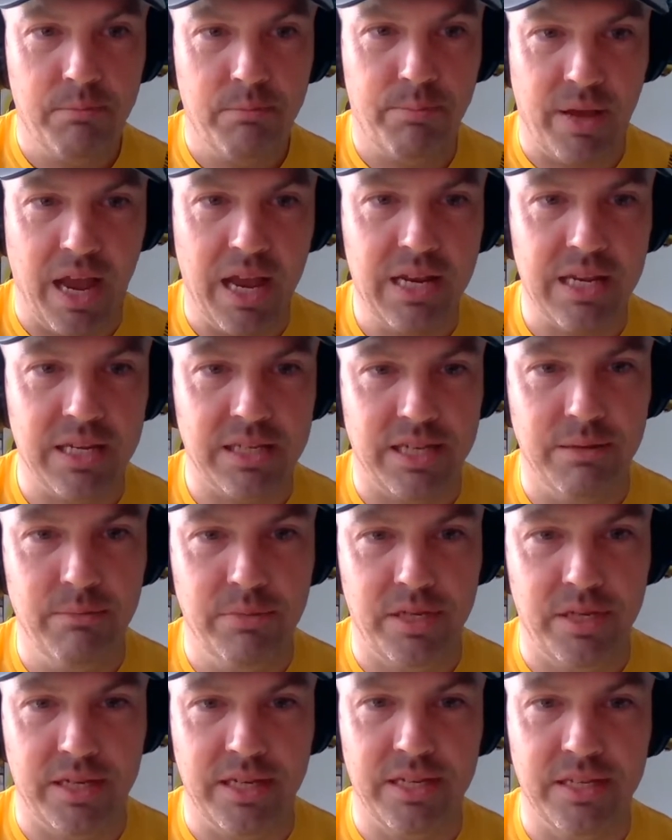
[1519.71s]
Penny
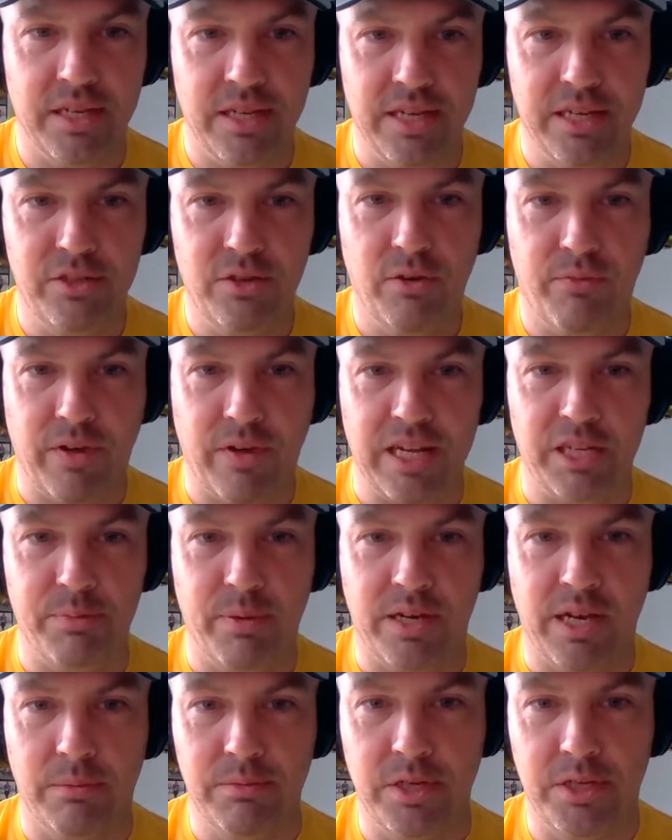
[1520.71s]
Simpson, is your
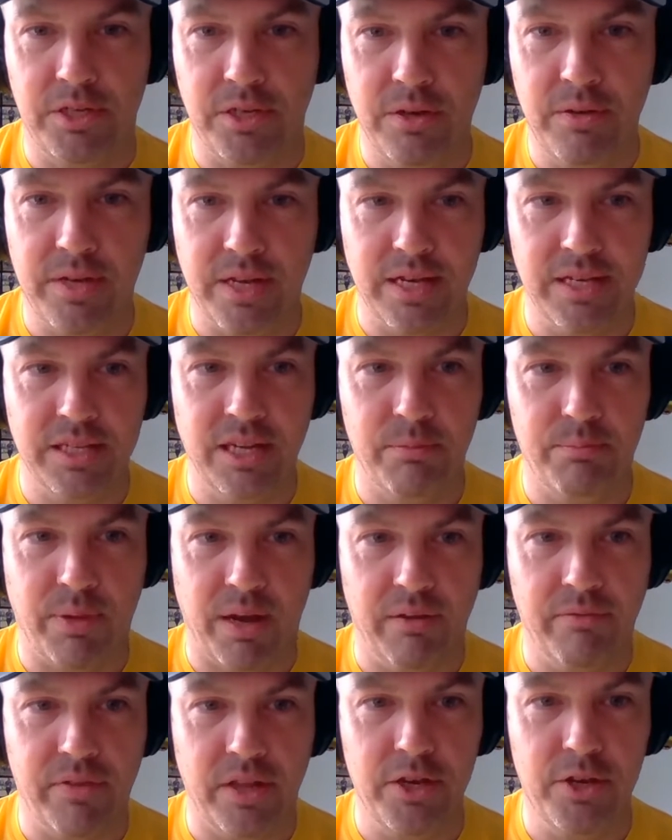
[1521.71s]
Facebook up to 2 years and
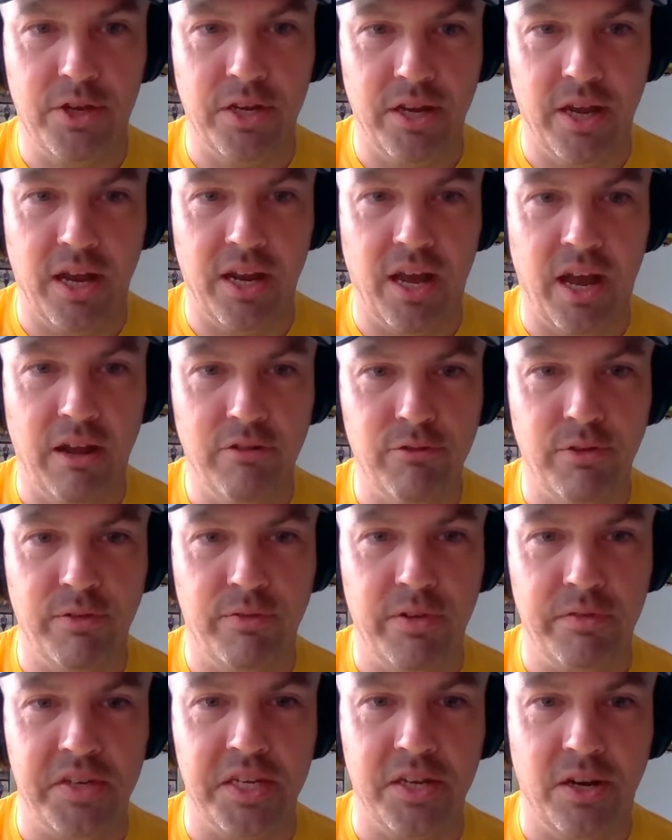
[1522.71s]
above? Then you can earn $150
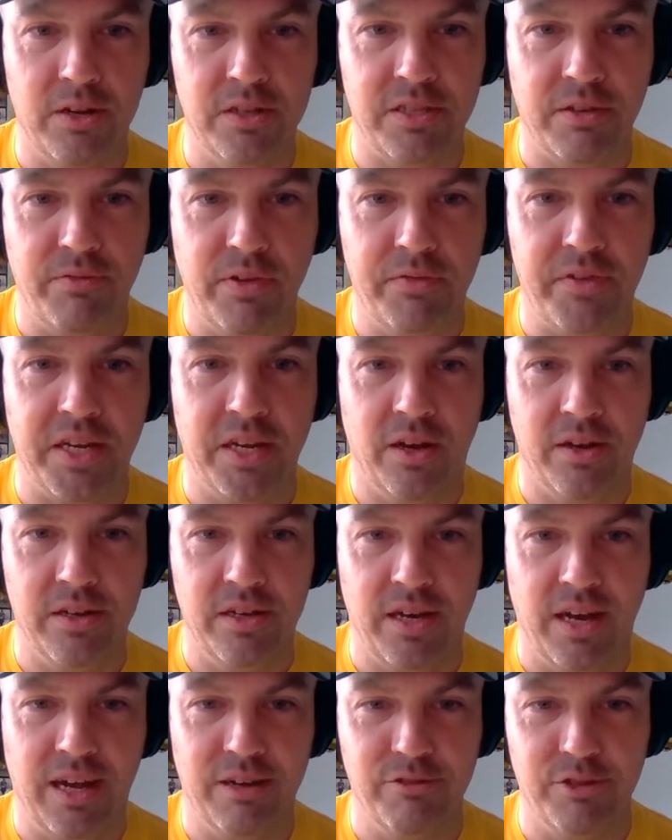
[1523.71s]
to
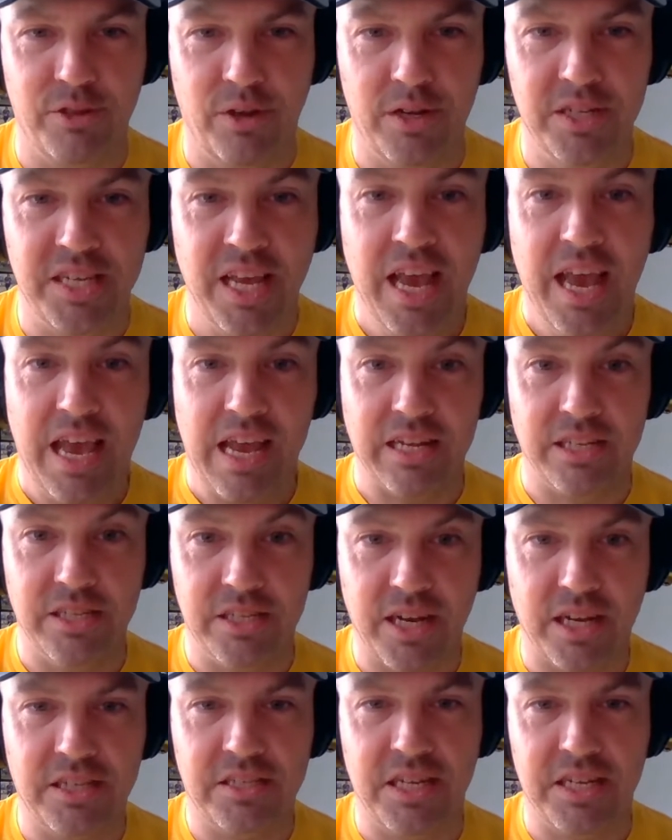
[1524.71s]
$1,500 in
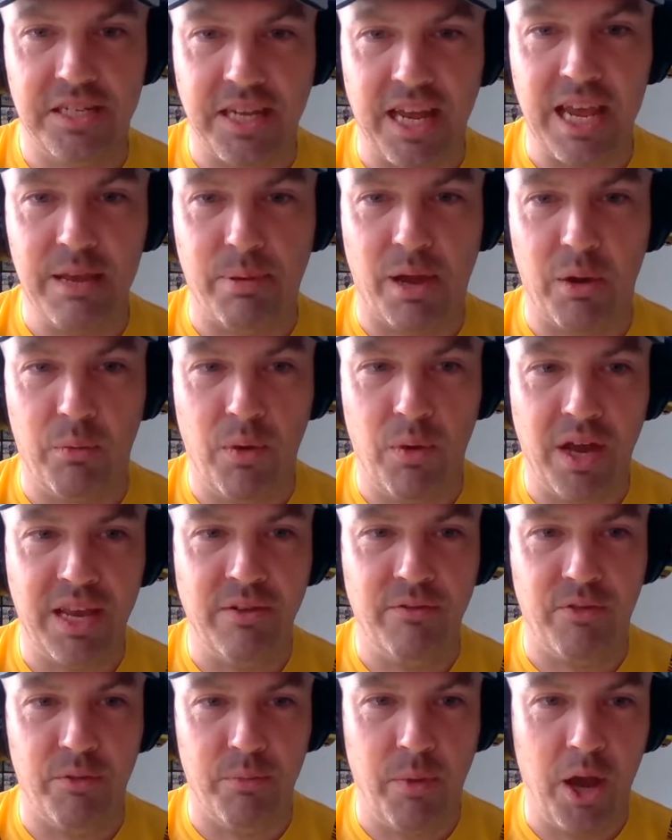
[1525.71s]
just a day by
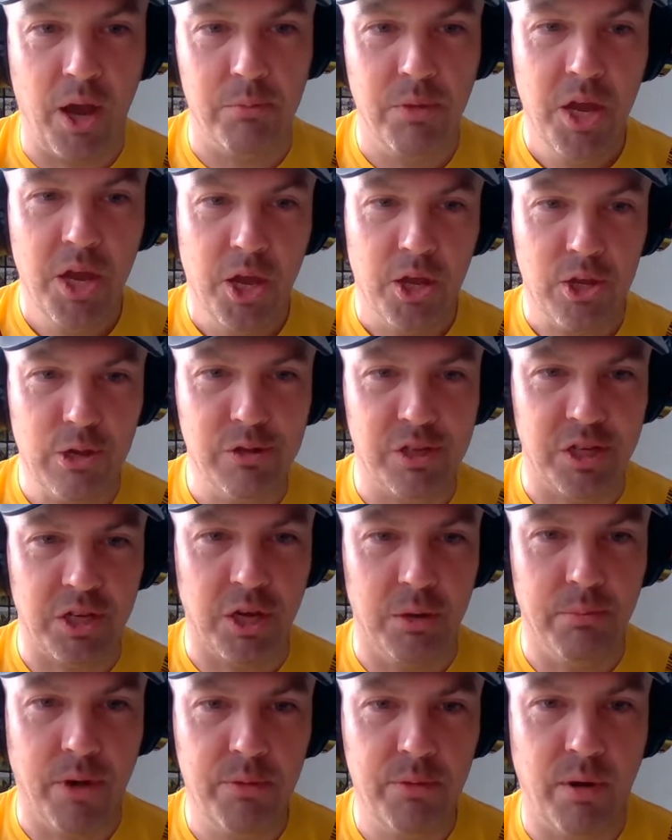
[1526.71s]
working from home using
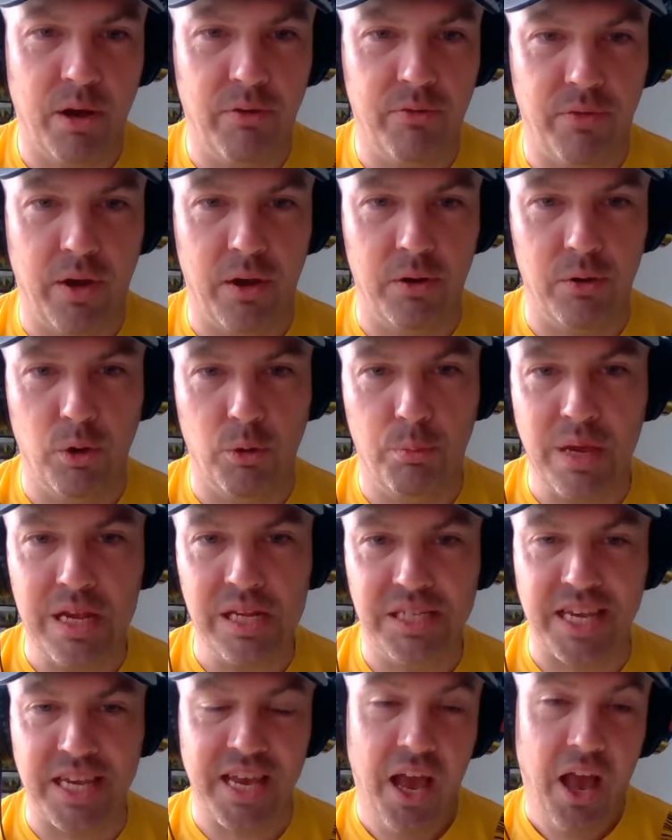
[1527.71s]
a mobile phone or
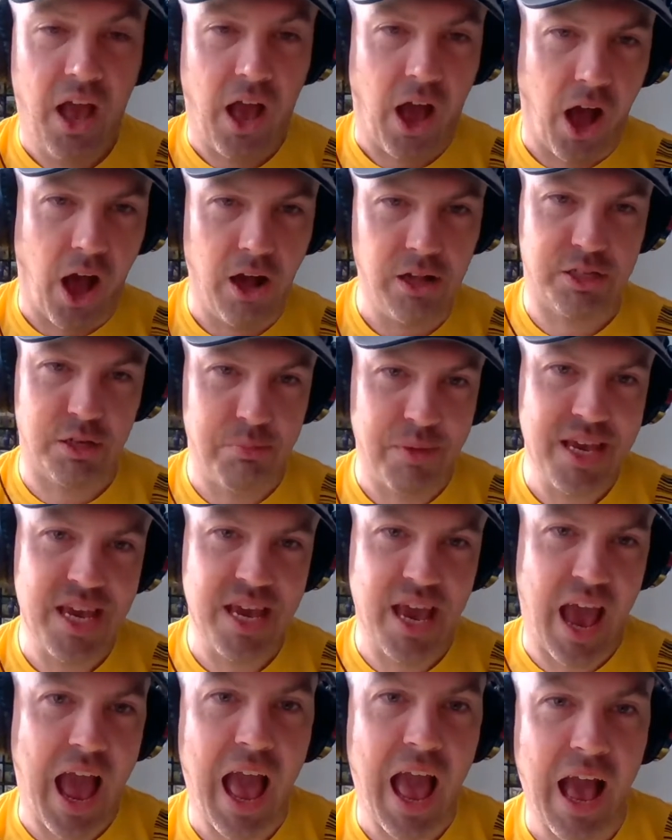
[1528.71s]
PC. Ask me
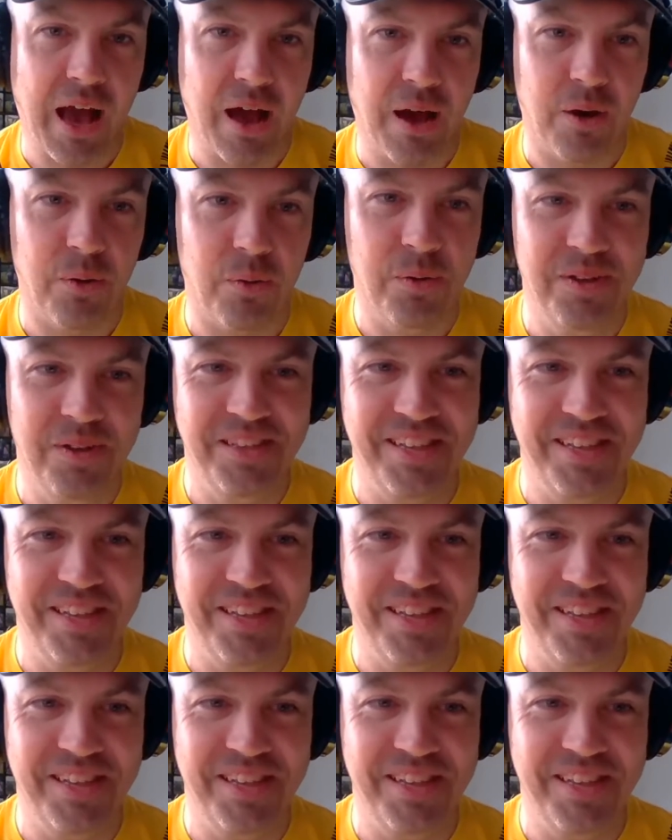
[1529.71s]
how.